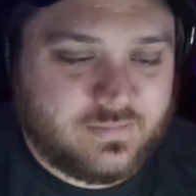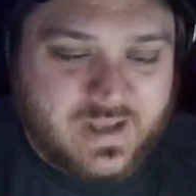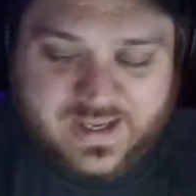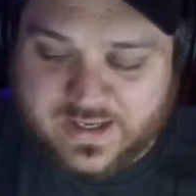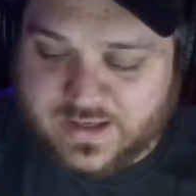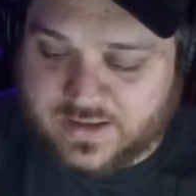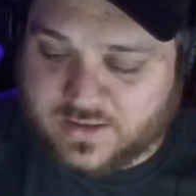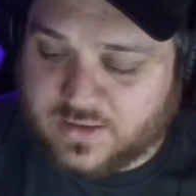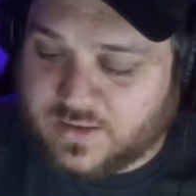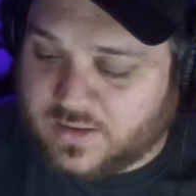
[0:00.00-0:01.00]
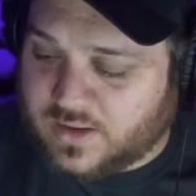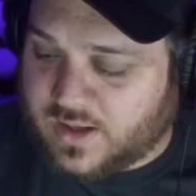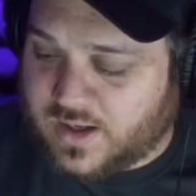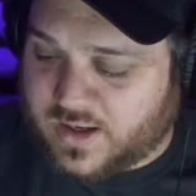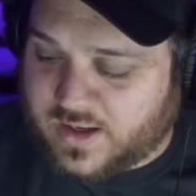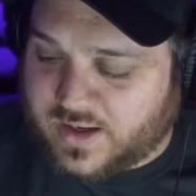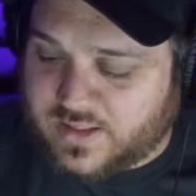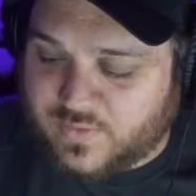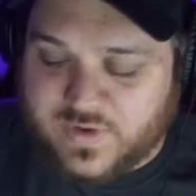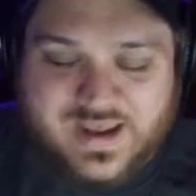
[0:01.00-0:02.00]
Bye. And
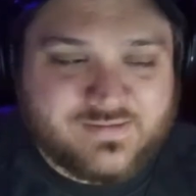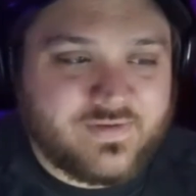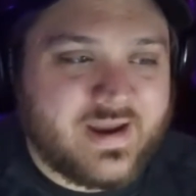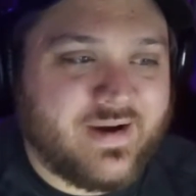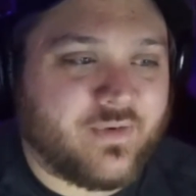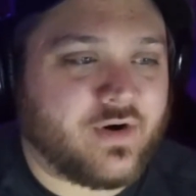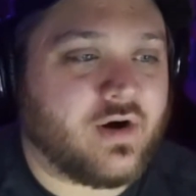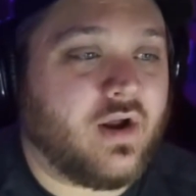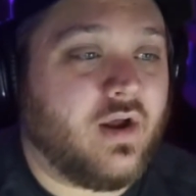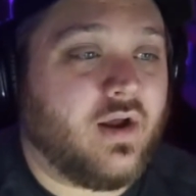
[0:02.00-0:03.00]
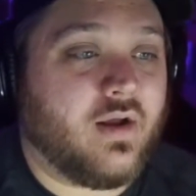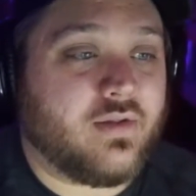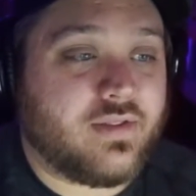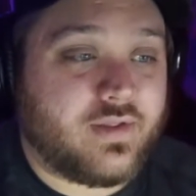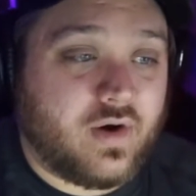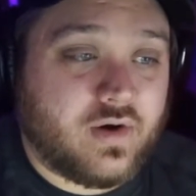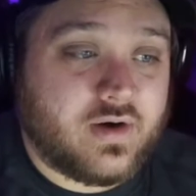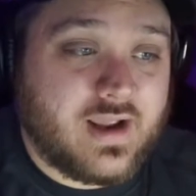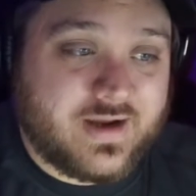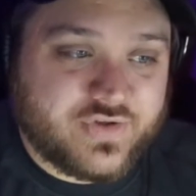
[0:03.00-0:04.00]
then we have our
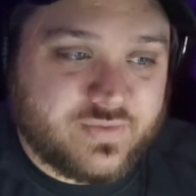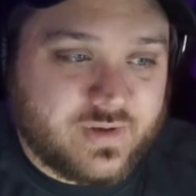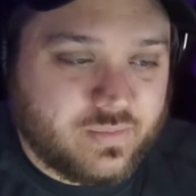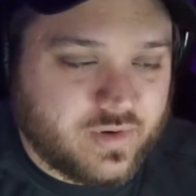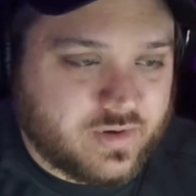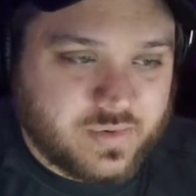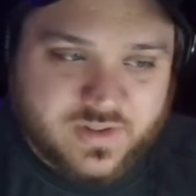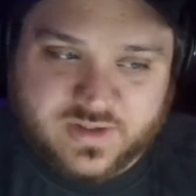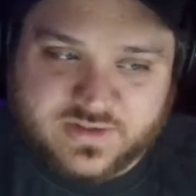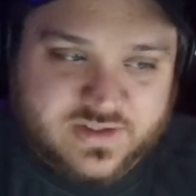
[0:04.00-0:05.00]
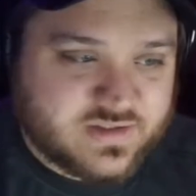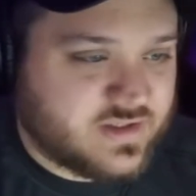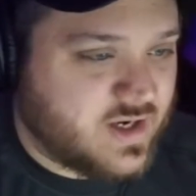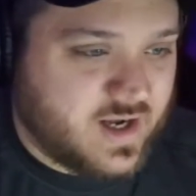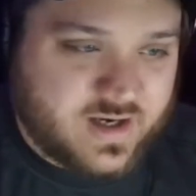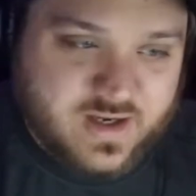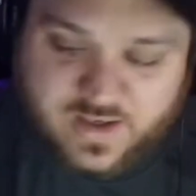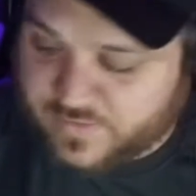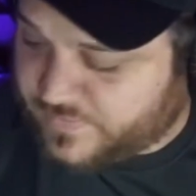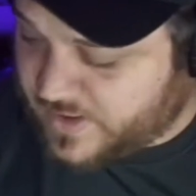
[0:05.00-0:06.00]
third X-Men book, but this is not a
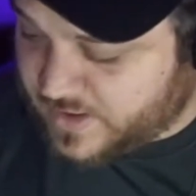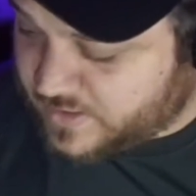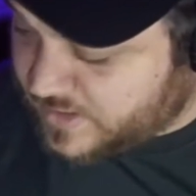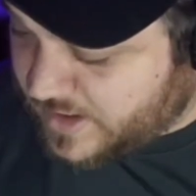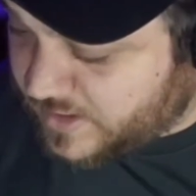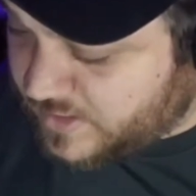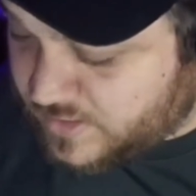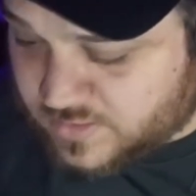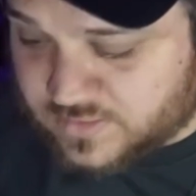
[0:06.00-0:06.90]
Hellfire Gala